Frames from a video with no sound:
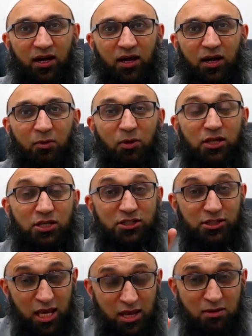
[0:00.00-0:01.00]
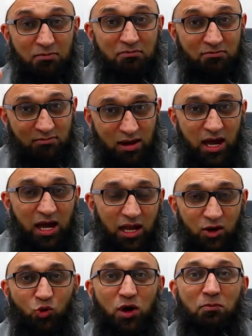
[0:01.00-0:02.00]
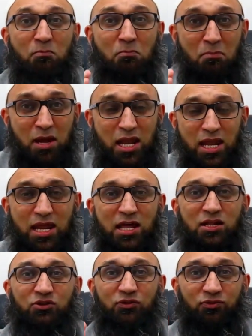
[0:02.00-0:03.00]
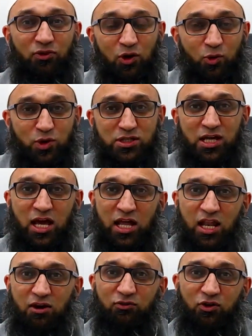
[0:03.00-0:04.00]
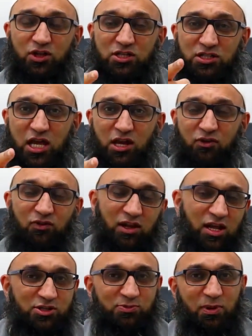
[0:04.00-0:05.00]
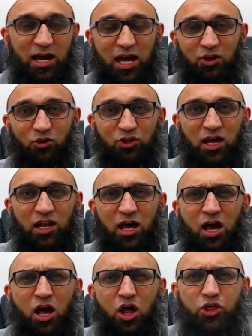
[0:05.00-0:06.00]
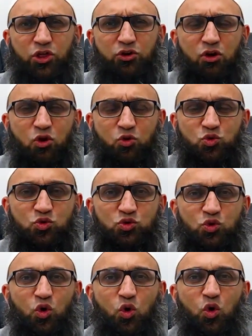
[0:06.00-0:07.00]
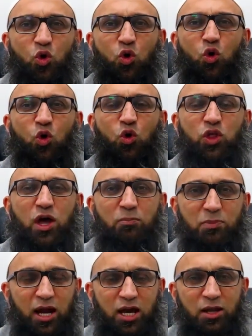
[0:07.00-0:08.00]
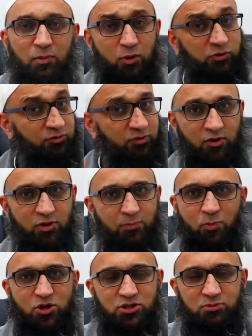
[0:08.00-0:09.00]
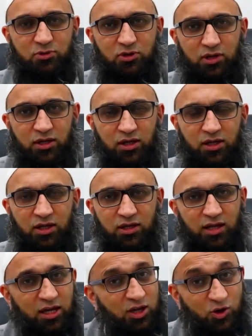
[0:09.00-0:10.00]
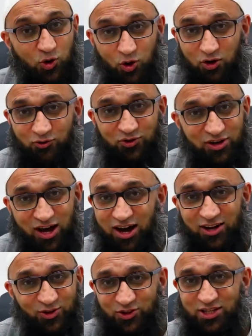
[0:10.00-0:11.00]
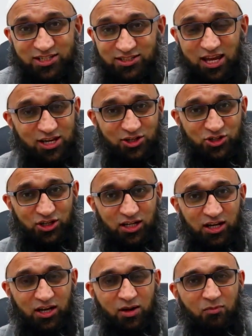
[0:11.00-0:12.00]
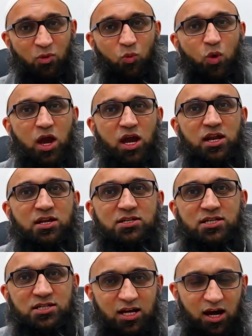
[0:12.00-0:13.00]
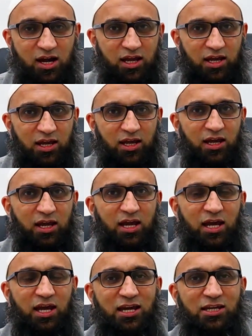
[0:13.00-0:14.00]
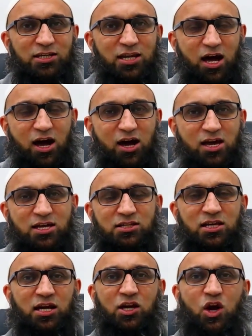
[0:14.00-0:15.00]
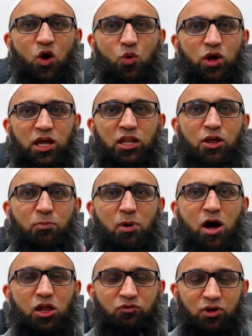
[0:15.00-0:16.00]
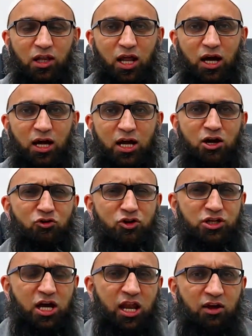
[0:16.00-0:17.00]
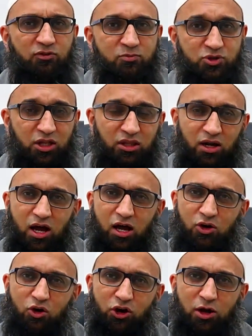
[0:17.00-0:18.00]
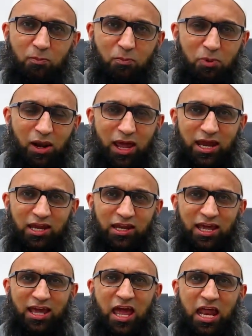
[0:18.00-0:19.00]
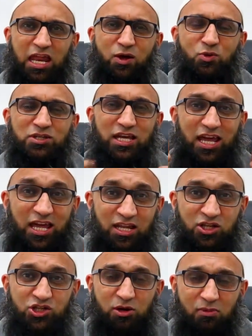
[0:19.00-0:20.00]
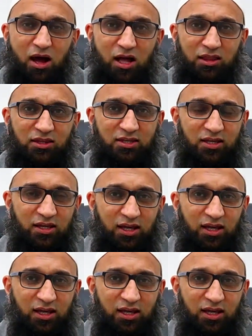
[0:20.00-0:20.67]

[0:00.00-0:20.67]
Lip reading: But the same man who had millions of followers, now for the sake of Allah subhanahu wa ta'ala, throws all that behind him. It was very possible that he could have died on the stage. But where does he die? He dies going in the path of Allah, returning from Chitral on a plane, and he was in Jamaat.